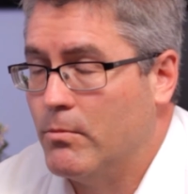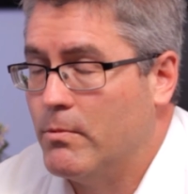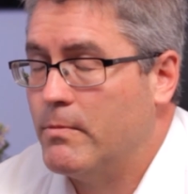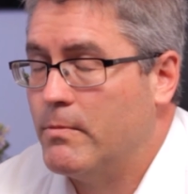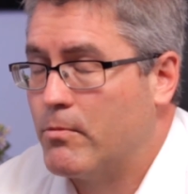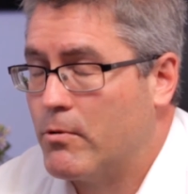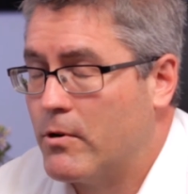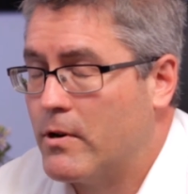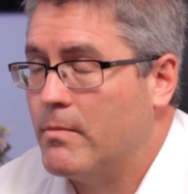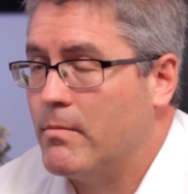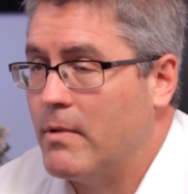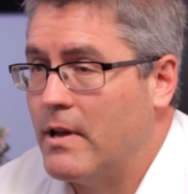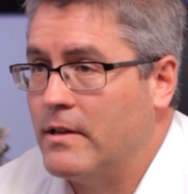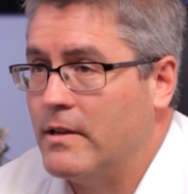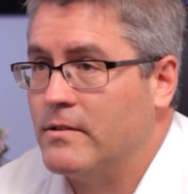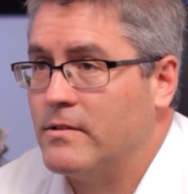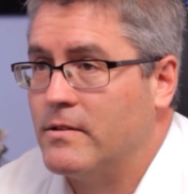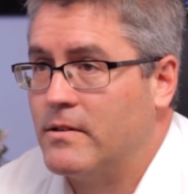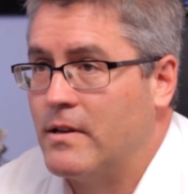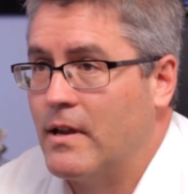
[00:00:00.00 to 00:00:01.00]
be pretty
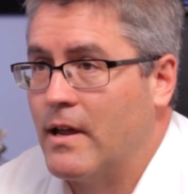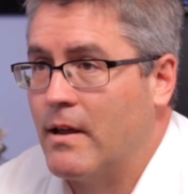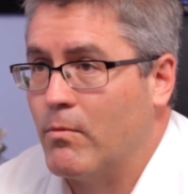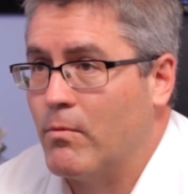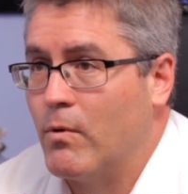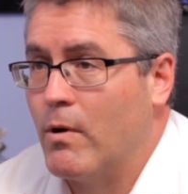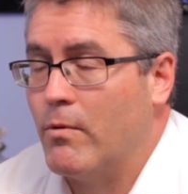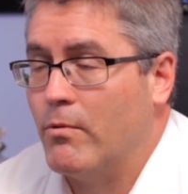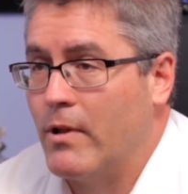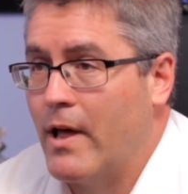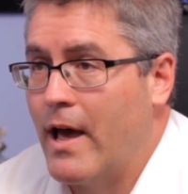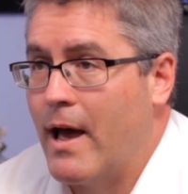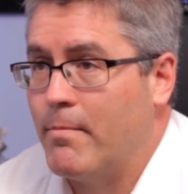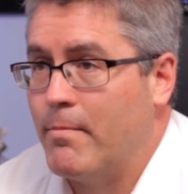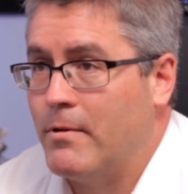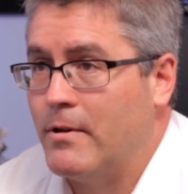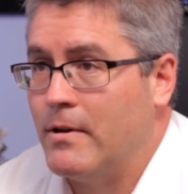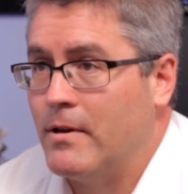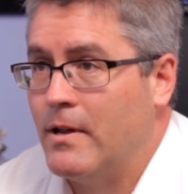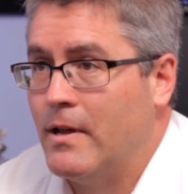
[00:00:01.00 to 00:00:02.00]
amazed at what will
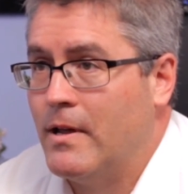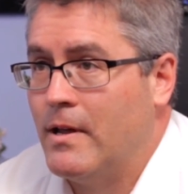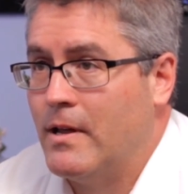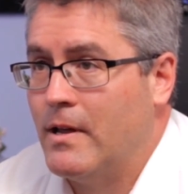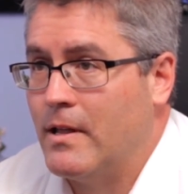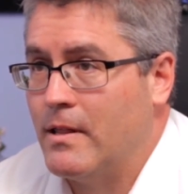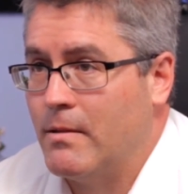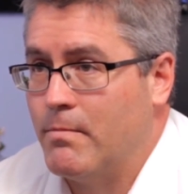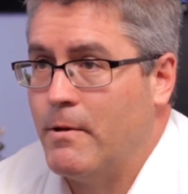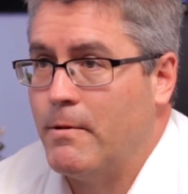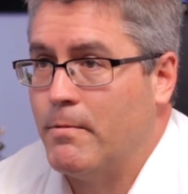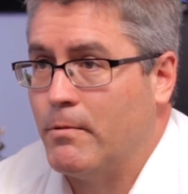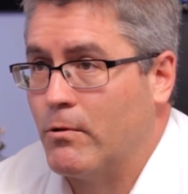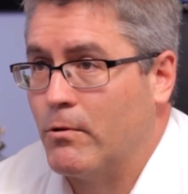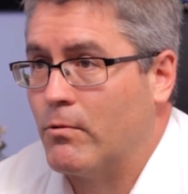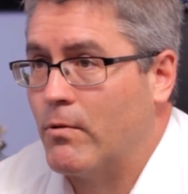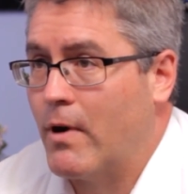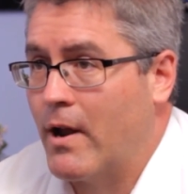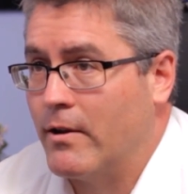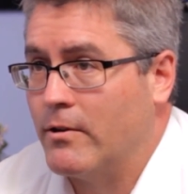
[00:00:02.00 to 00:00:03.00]
happen. And the people
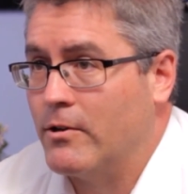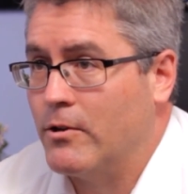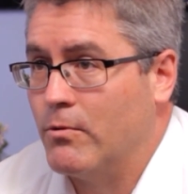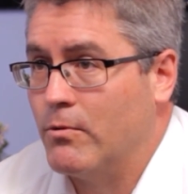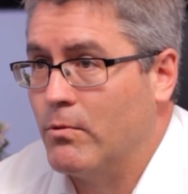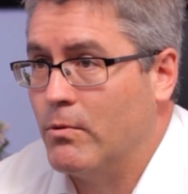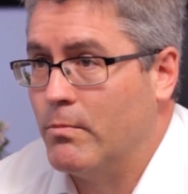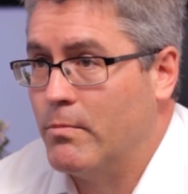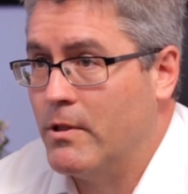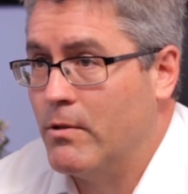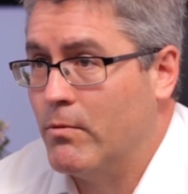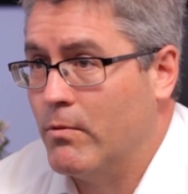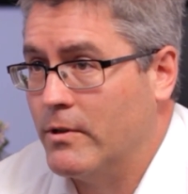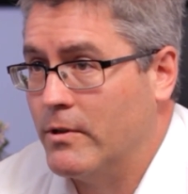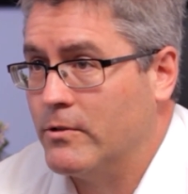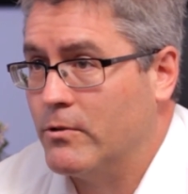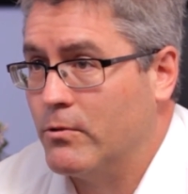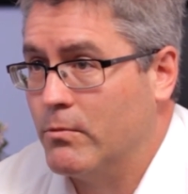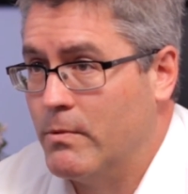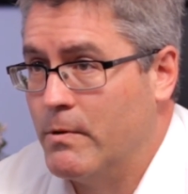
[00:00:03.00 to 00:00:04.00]
around you will be the
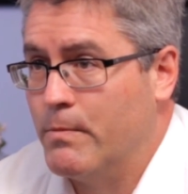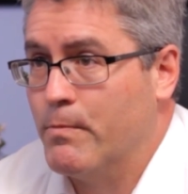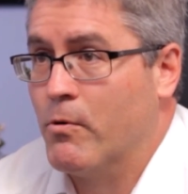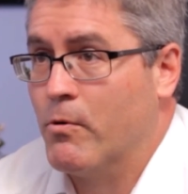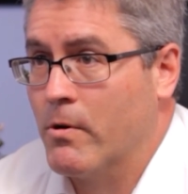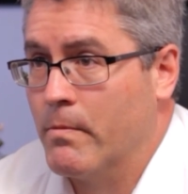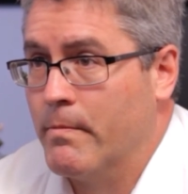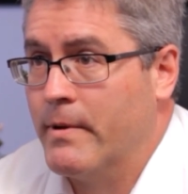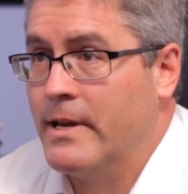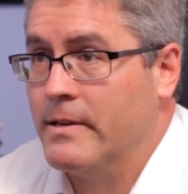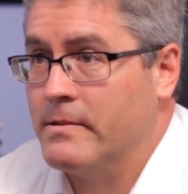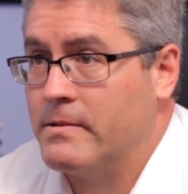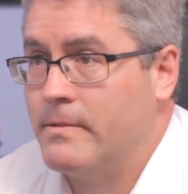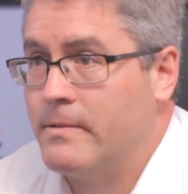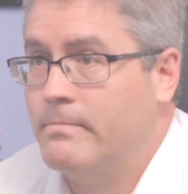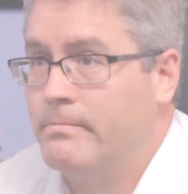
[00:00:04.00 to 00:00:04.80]
ones who will be more amazed.